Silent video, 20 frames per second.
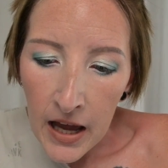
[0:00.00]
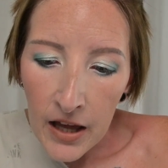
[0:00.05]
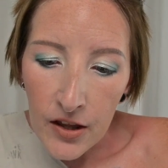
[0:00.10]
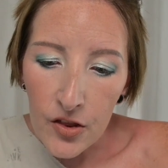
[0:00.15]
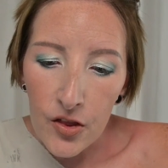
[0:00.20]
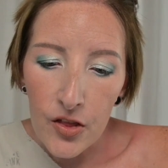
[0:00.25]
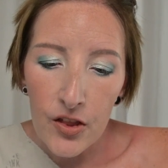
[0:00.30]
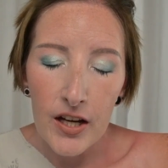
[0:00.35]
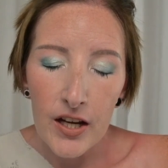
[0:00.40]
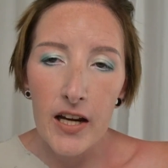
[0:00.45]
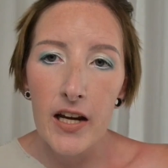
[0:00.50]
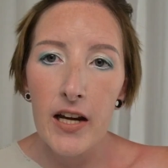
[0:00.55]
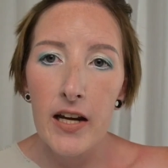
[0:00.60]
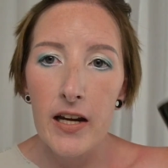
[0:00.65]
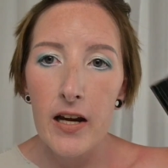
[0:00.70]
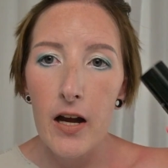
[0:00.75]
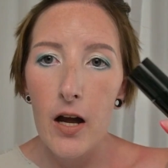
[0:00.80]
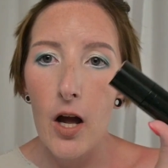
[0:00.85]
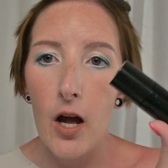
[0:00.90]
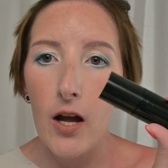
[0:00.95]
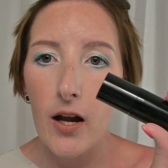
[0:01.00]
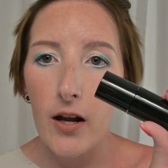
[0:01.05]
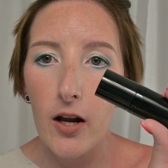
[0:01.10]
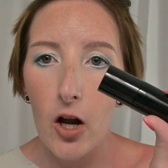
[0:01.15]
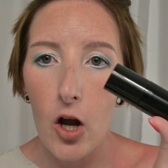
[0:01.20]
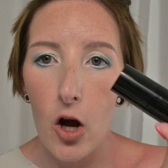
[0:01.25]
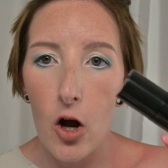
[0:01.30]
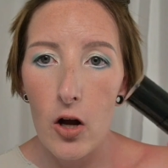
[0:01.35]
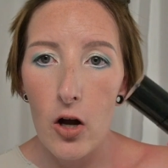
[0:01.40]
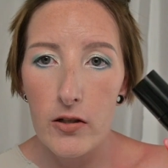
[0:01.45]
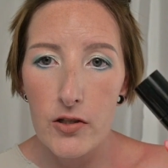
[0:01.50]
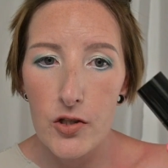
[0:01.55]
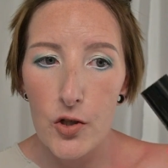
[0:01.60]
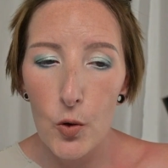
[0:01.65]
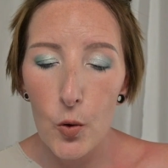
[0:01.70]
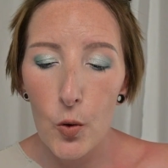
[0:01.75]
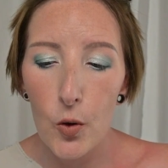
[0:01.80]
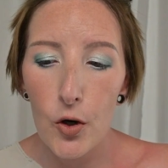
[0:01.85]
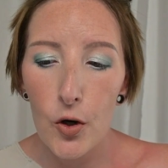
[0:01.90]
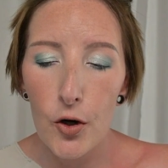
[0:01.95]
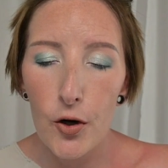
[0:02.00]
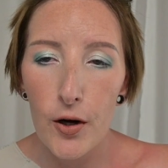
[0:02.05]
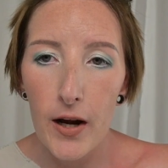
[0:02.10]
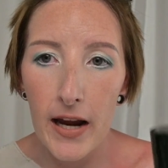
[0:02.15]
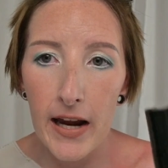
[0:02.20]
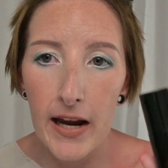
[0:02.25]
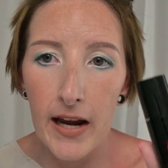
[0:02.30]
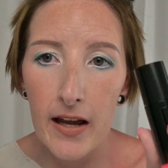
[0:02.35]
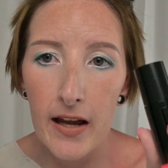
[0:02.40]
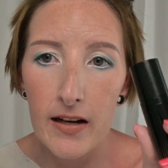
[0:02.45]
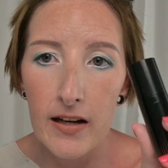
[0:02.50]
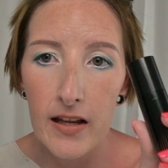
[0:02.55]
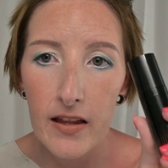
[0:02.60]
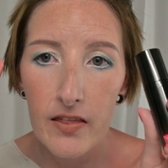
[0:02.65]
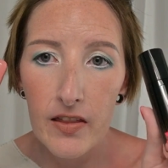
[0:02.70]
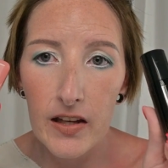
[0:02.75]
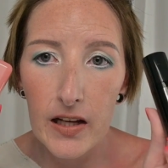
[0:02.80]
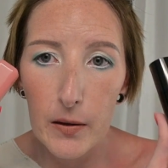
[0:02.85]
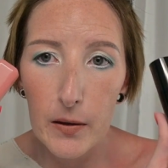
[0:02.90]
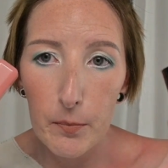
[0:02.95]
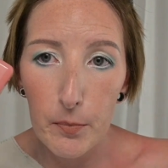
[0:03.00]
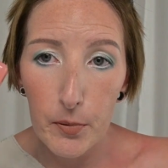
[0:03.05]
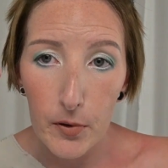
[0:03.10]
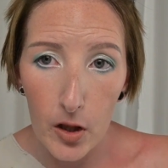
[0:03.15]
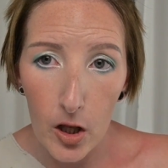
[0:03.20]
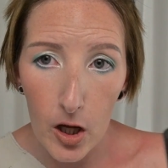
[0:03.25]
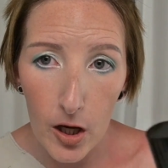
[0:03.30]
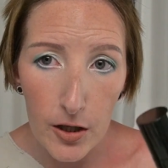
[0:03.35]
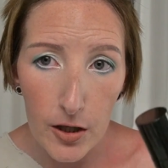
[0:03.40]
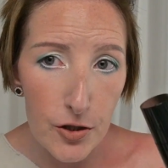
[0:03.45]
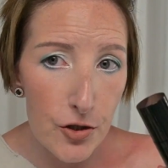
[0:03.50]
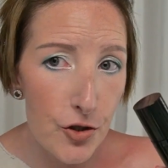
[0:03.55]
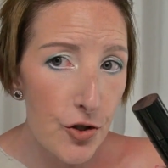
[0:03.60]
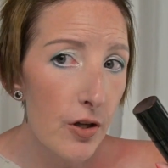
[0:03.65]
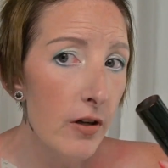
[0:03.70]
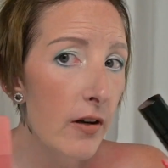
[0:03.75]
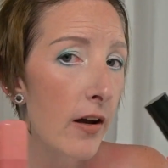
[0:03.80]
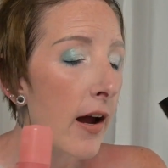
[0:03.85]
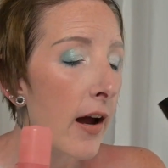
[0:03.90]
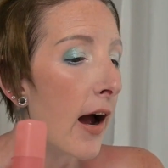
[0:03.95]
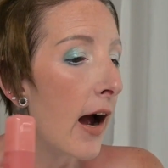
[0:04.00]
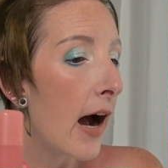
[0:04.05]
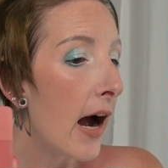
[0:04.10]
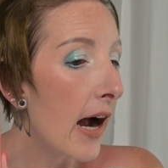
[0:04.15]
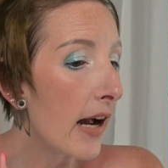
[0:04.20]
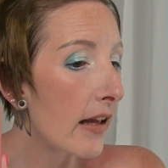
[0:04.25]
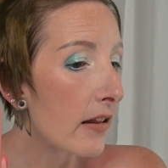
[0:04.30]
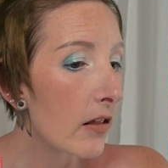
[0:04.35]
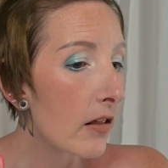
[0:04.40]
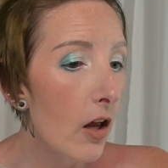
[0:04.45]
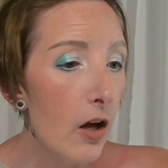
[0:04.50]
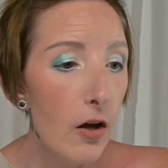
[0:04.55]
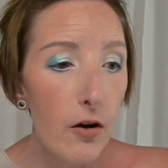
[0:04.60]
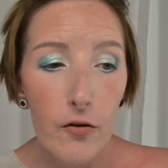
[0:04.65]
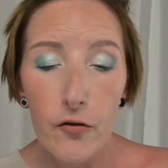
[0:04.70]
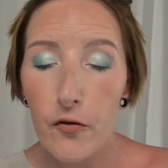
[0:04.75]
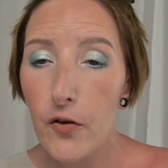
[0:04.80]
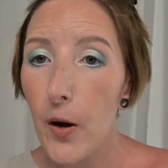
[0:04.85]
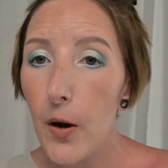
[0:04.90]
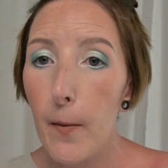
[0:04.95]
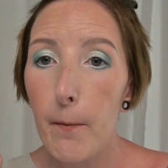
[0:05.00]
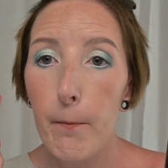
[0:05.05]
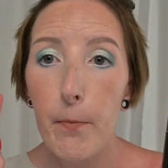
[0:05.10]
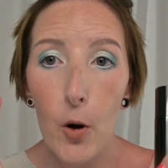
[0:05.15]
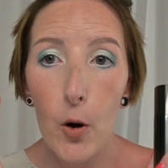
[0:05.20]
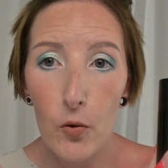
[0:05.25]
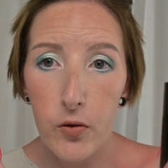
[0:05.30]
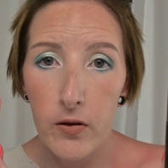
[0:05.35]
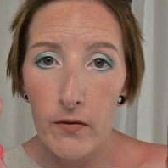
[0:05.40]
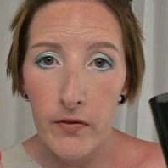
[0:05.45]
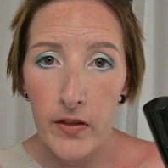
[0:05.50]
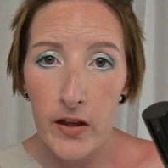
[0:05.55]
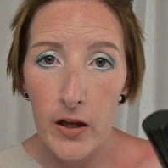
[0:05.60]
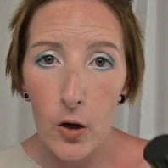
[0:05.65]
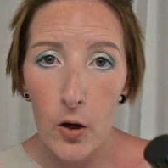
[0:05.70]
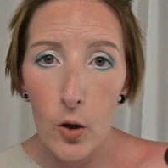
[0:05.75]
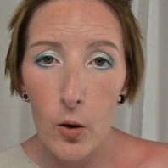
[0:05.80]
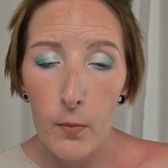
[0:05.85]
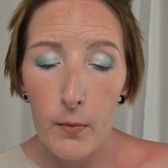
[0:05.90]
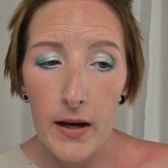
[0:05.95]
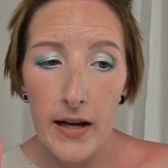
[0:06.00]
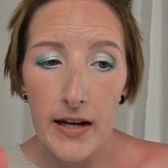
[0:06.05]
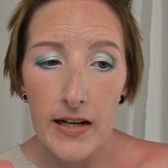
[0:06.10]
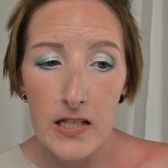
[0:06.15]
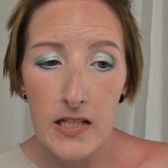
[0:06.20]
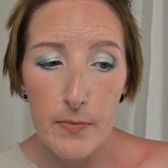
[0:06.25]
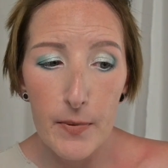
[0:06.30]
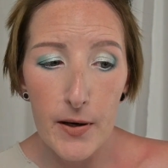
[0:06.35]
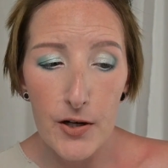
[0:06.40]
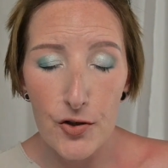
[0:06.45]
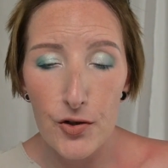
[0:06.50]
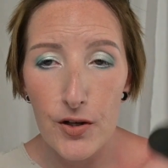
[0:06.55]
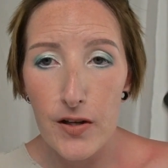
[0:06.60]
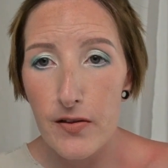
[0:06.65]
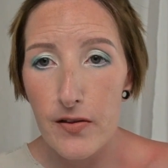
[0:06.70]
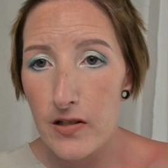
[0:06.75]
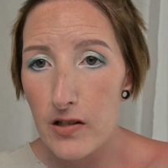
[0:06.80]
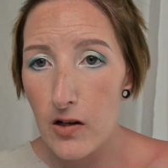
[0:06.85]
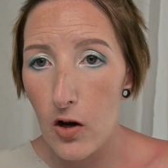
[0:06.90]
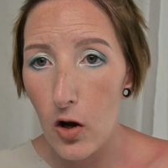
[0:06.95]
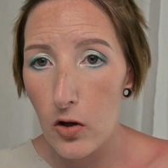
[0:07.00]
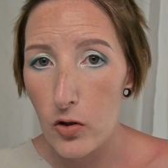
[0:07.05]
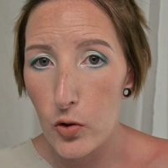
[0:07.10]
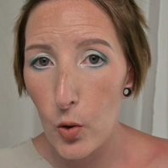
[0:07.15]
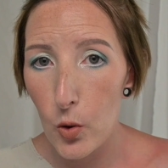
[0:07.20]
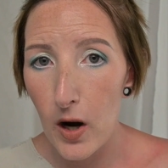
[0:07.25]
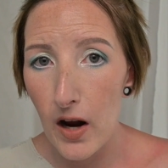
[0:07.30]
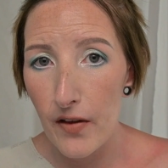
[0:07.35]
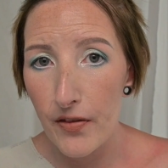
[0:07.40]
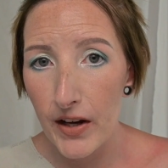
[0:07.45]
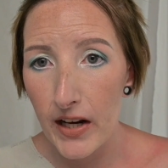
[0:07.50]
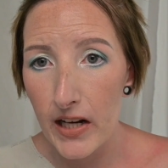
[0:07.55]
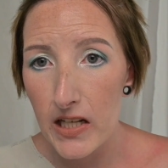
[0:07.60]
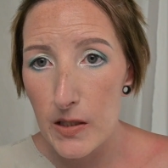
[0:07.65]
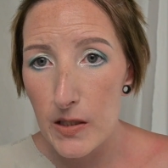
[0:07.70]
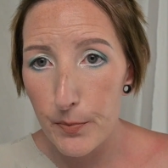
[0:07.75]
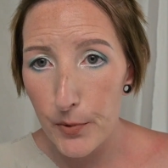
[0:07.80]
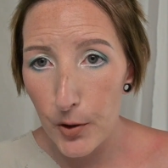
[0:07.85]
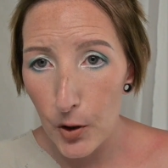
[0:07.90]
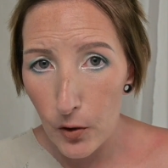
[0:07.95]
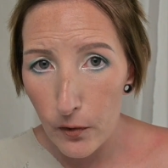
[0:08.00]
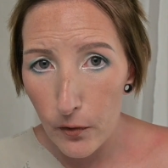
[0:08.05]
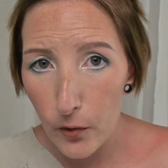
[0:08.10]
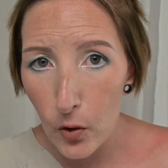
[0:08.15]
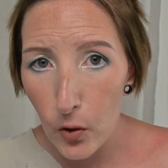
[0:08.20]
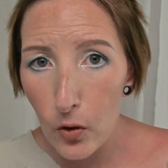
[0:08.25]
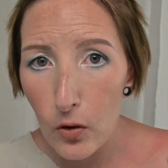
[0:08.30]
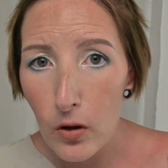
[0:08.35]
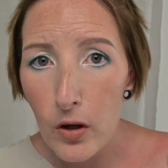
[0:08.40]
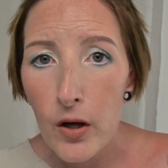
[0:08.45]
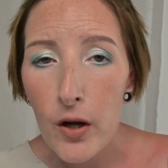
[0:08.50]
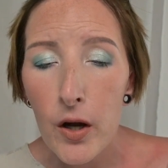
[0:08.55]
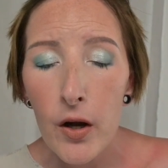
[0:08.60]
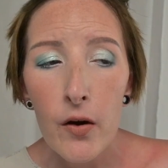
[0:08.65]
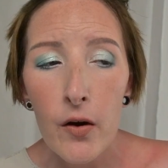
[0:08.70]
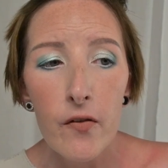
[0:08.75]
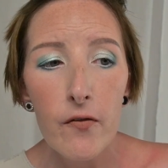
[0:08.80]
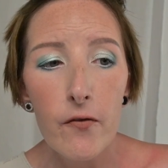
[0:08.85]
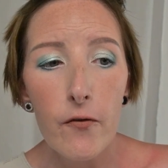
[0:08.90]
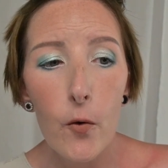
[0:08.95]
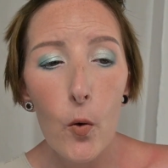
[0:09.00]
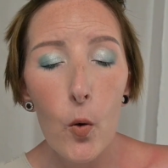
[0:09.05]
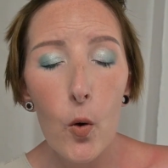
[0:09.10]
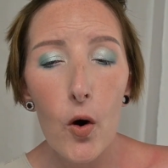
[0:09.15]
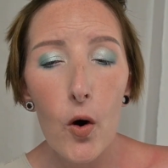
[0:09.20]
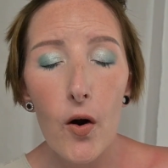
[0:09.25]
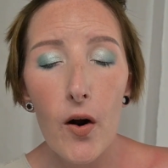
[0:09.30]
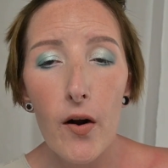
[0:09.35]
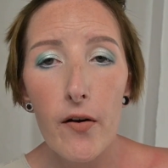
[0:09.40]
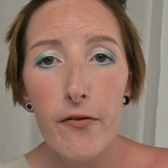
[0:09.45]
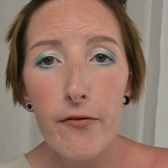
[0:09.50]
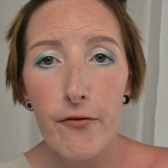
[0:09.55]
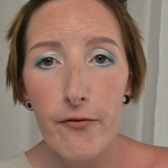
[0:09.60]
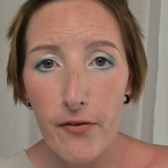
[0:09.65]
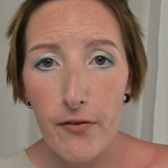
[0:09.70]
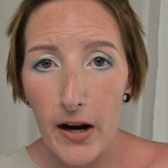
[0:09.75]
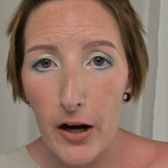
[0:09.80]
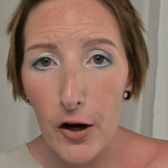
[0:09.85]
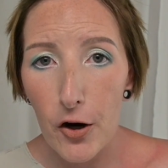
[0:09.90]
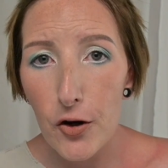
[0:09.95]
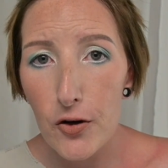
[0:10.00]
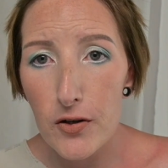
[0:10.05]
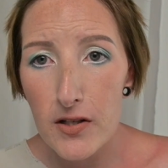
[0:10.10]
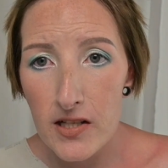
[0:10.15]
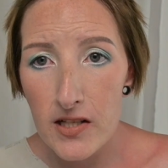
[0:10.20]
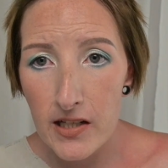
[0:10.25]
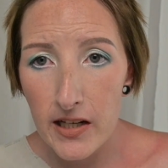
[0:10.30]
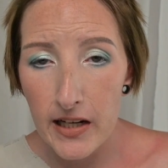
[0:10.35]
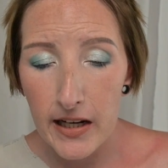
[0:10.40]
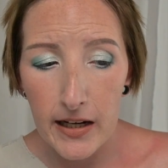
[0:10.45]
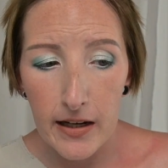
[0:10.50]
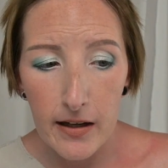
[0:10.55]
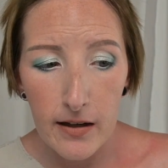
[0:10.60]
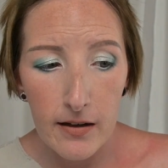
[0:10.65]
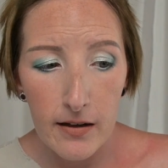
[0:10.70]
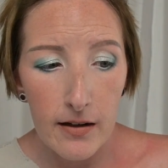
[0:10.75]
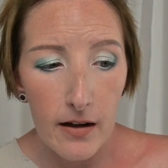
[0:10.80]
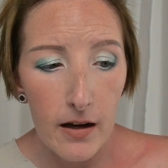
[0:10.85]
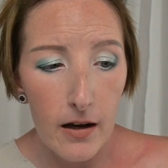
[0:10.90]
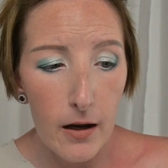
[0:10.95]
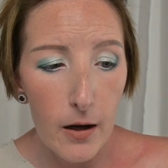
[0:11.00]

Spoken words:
The contour and the blush, I love both of them, especially this contour. I think is beautiful for fair skin,